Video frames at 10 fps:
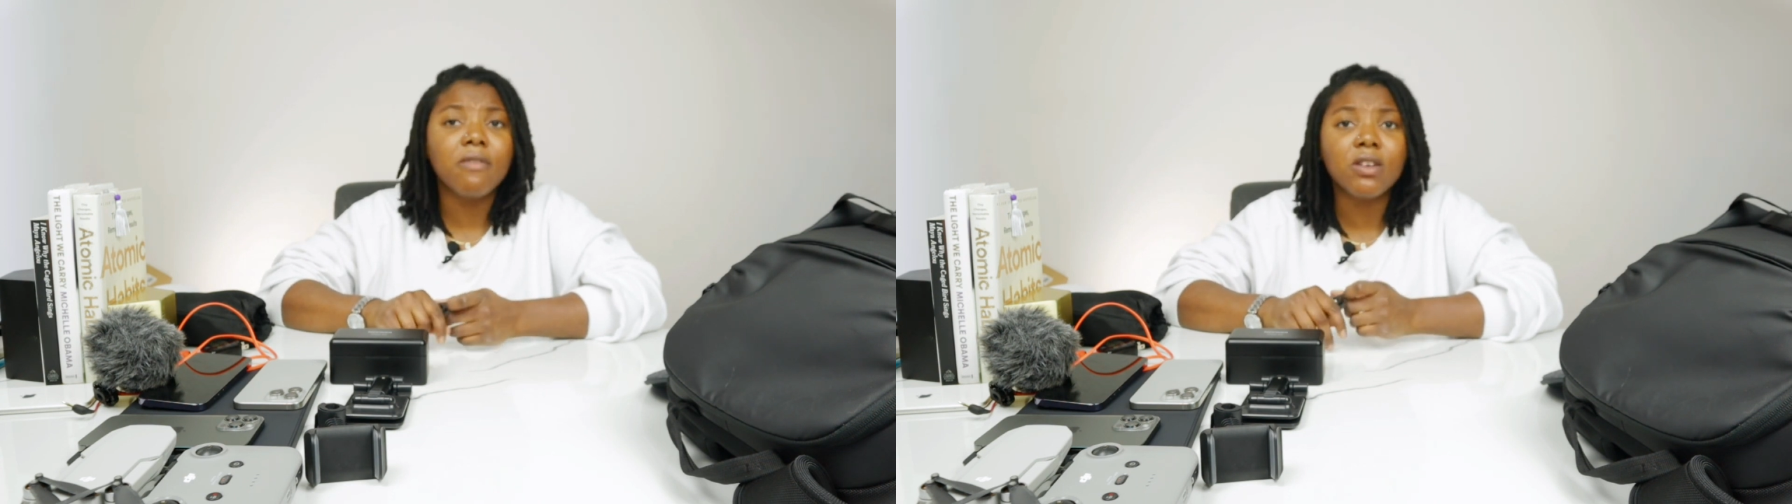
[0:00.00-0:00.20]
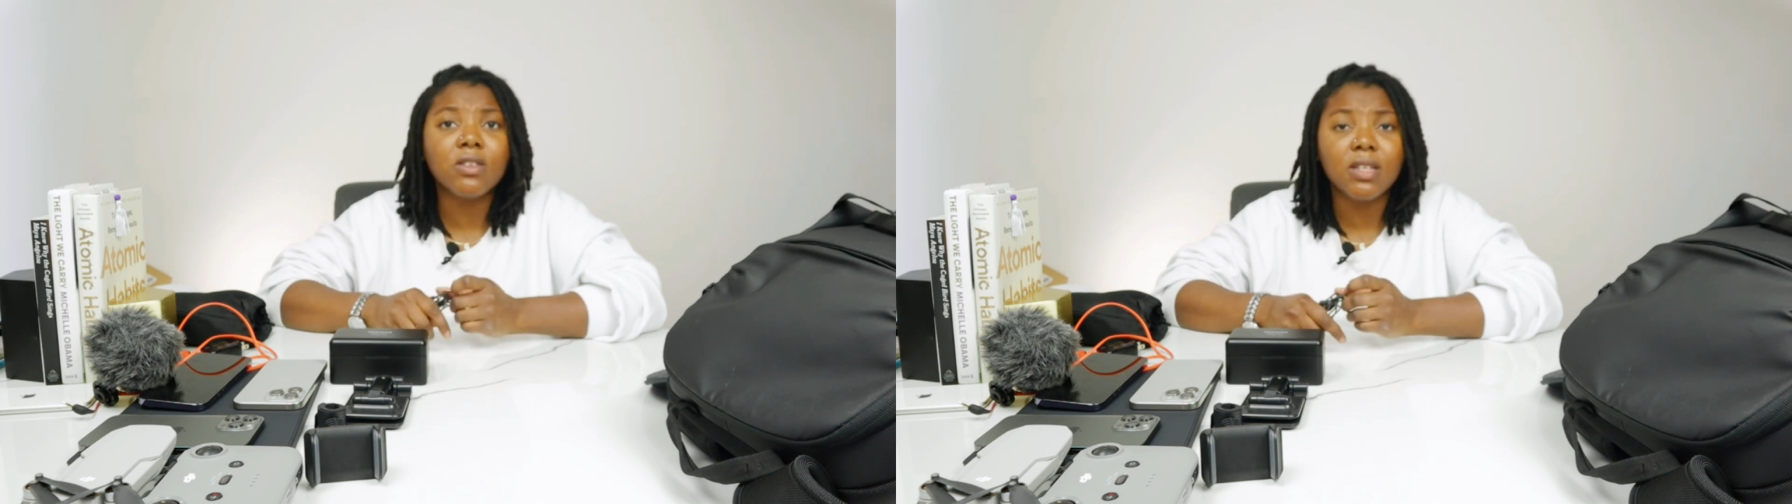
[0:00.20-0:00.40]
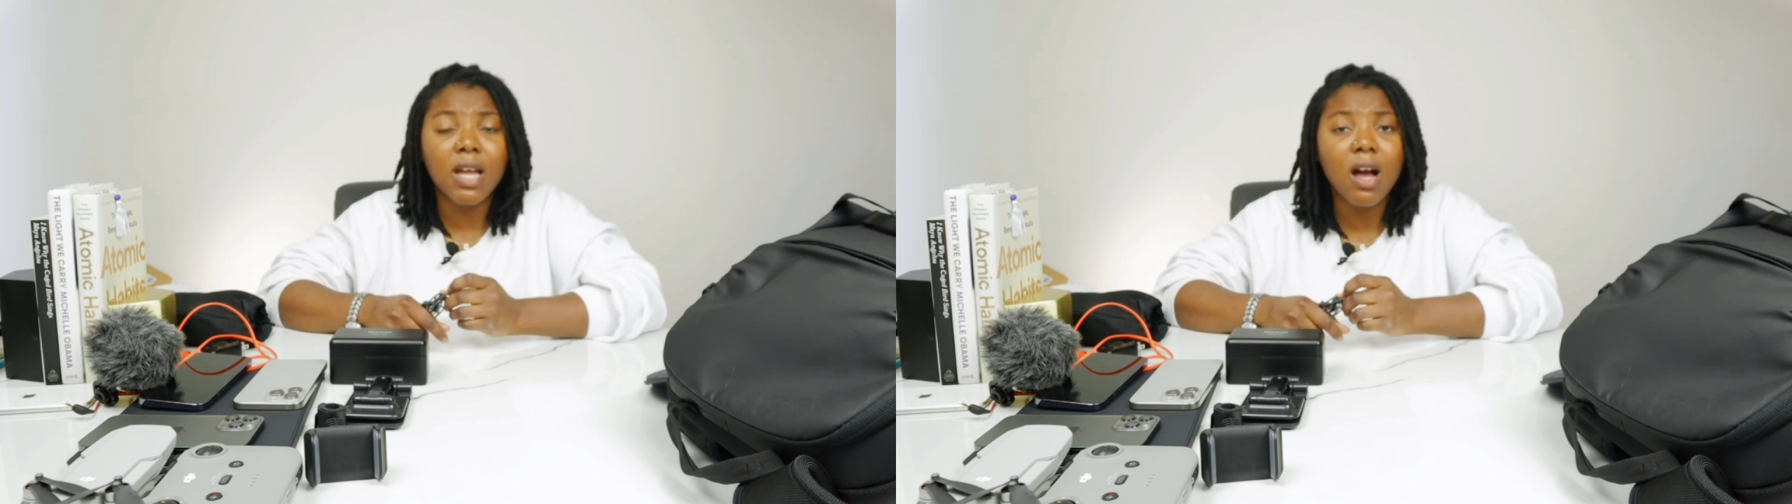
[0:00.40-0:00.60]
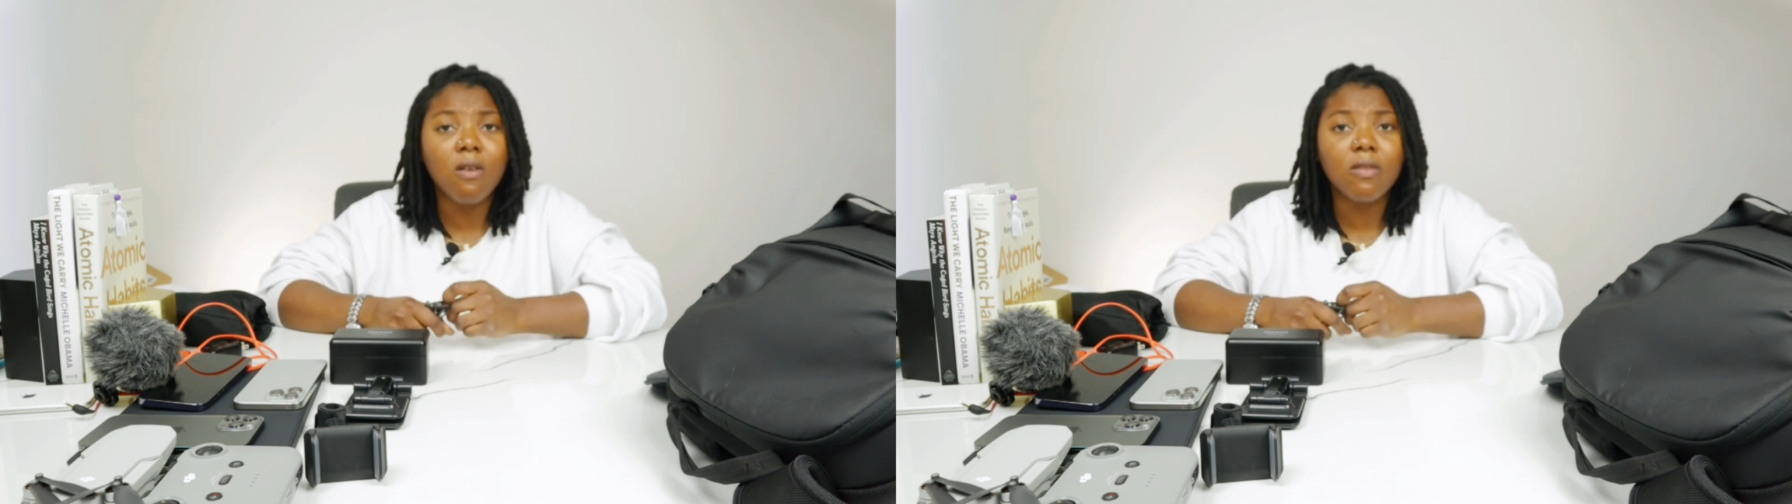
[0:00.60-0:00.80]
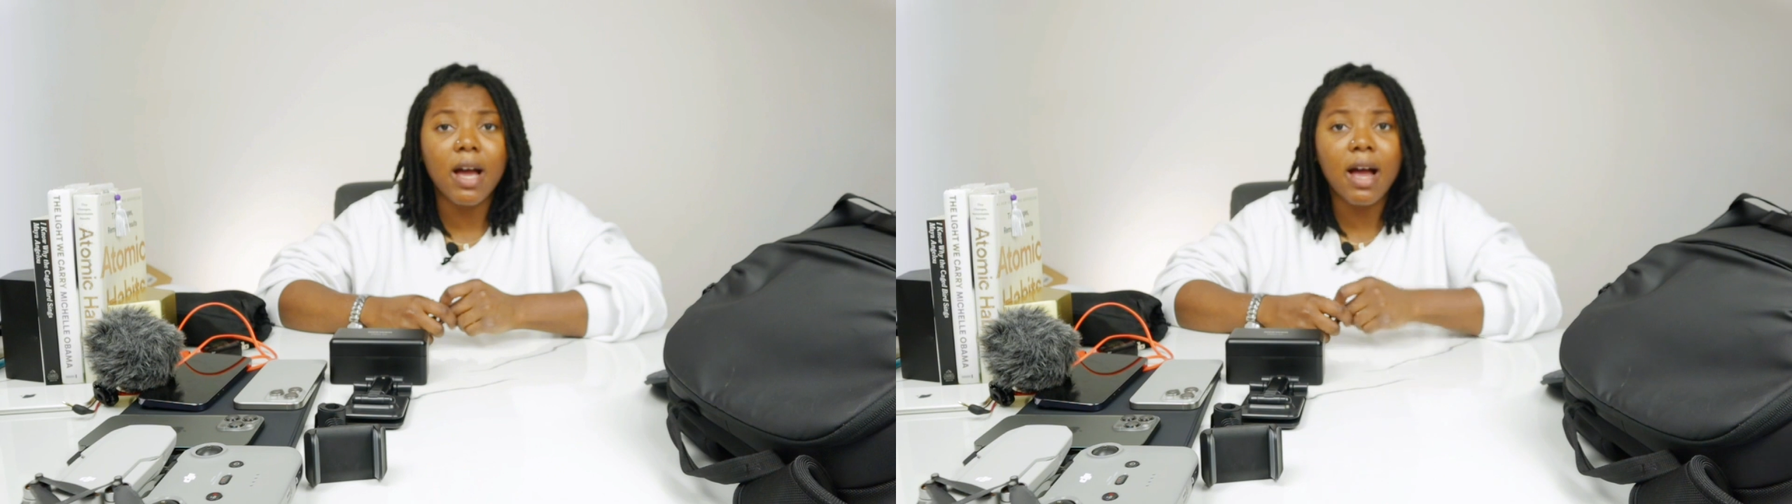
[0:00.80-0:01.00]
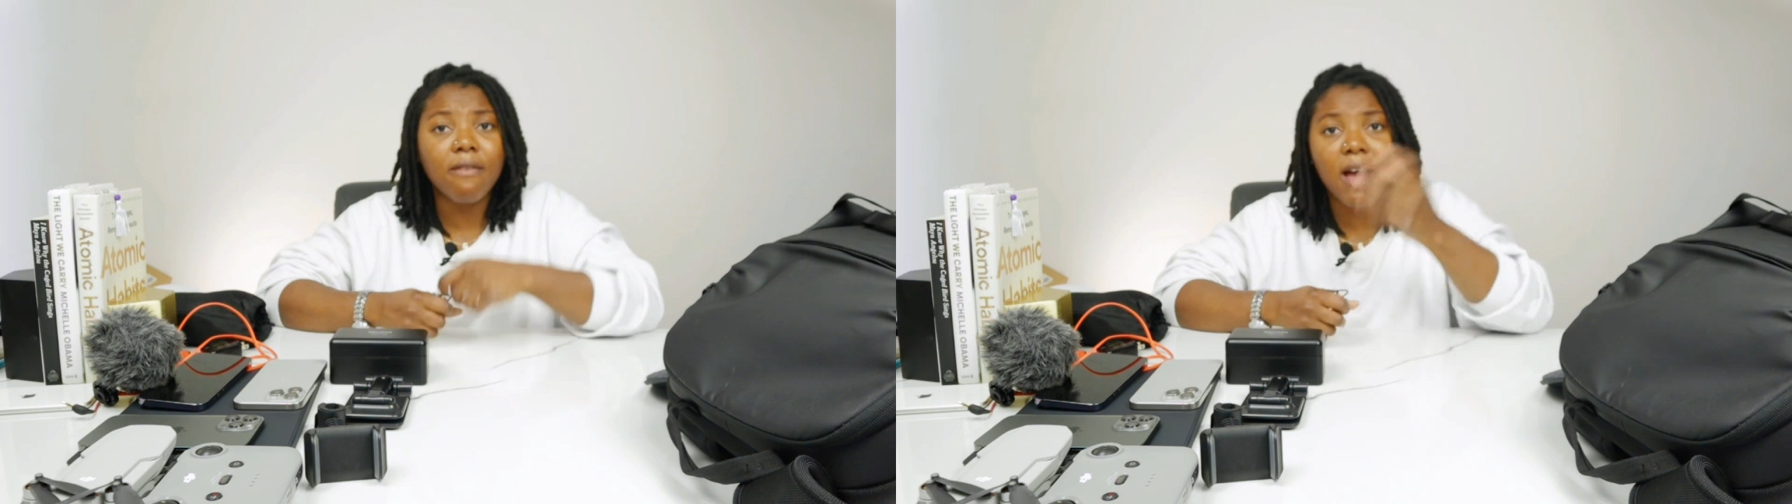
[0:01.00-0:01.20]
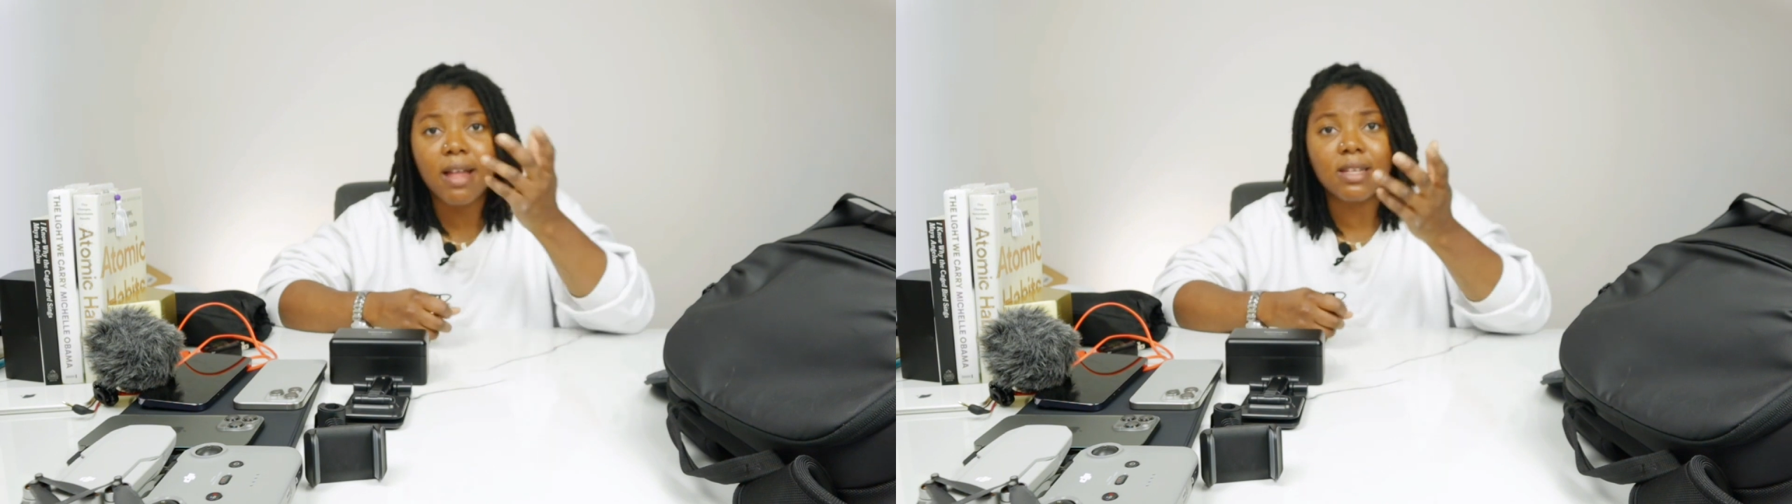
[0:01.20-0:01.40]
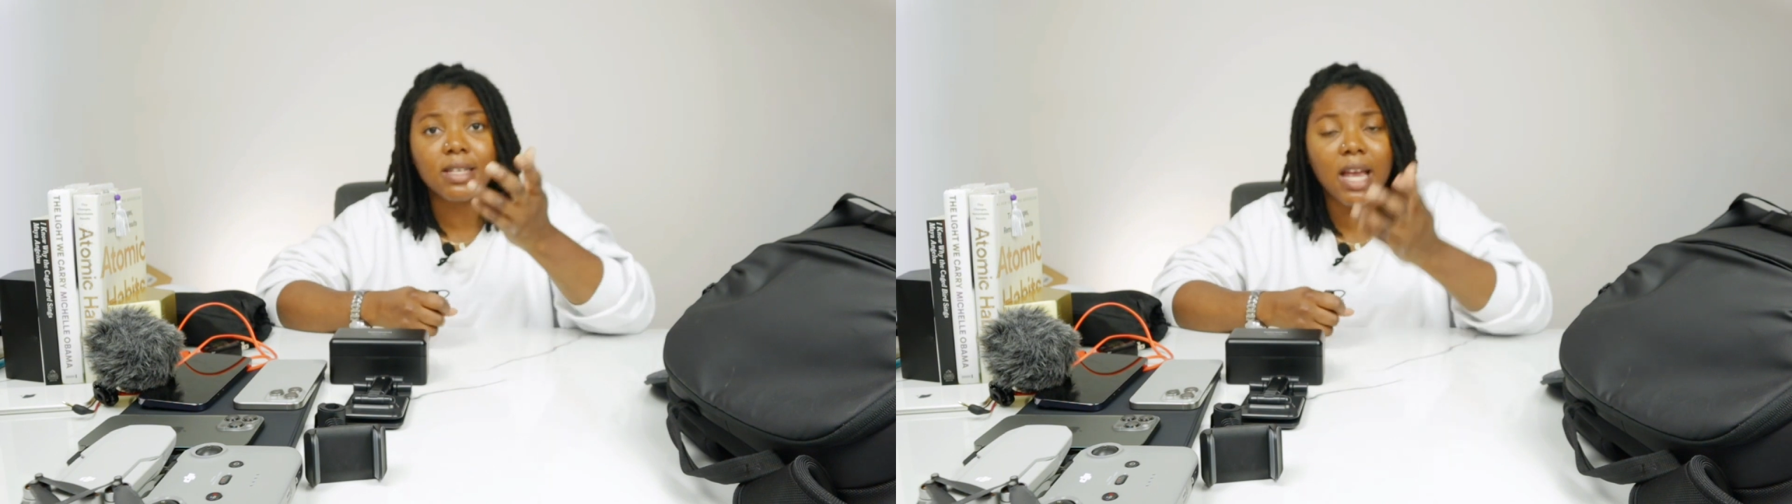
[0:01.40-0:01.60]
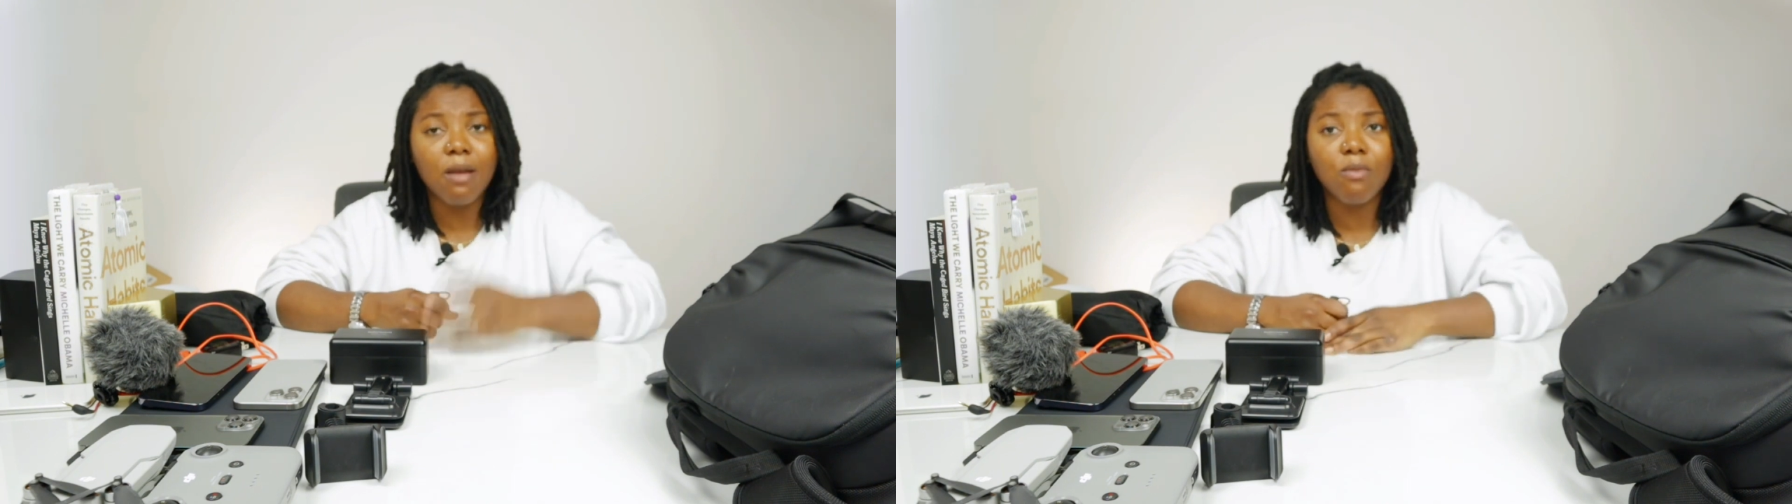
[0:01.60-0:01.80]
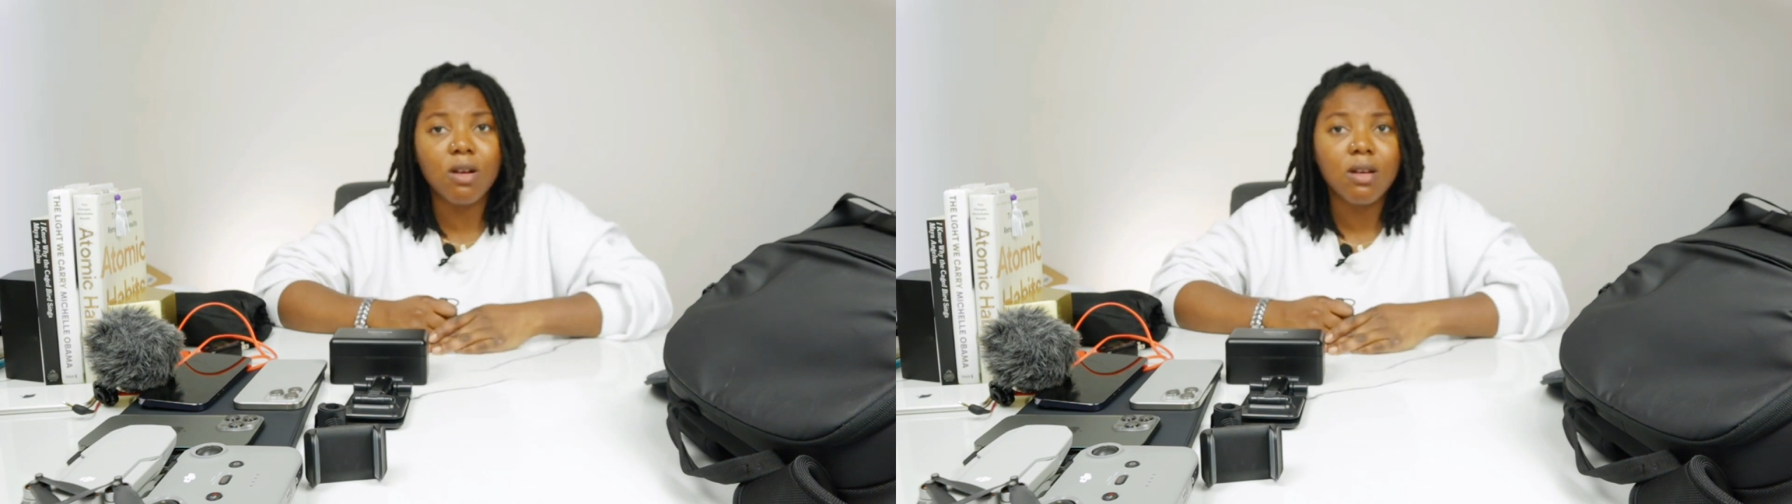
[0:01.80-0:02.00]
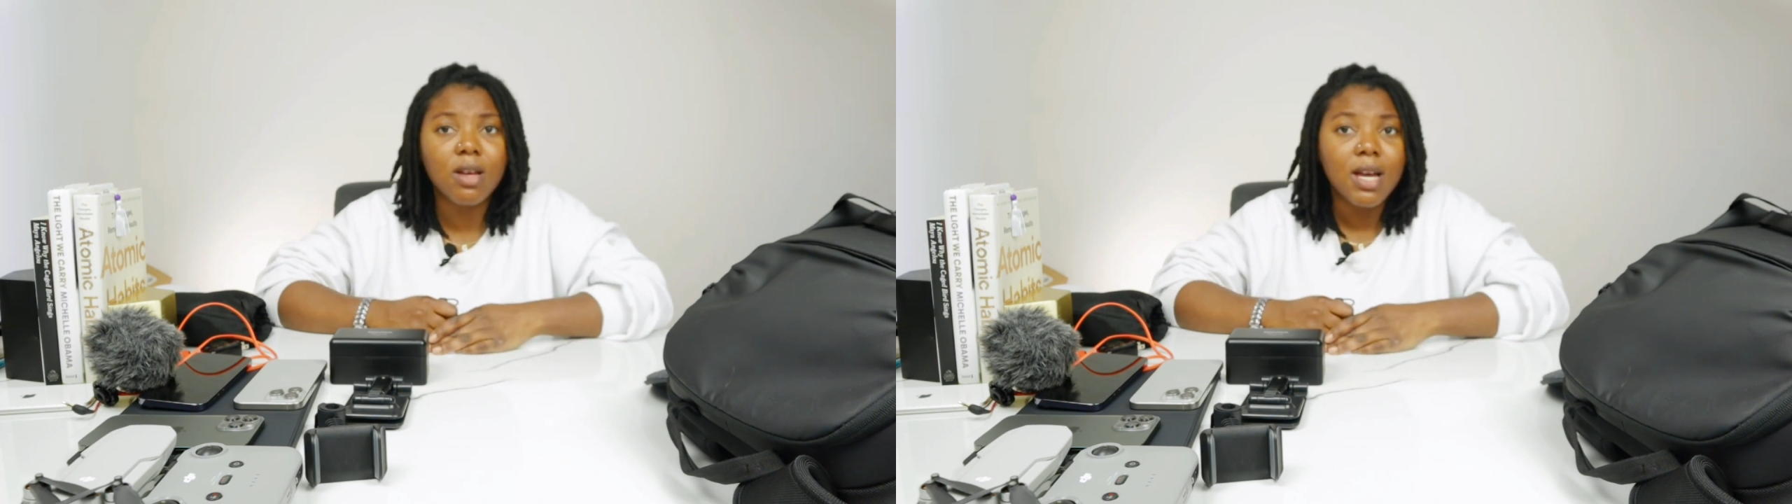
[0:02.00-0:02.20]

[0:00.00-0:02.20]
years now that I've had this camera,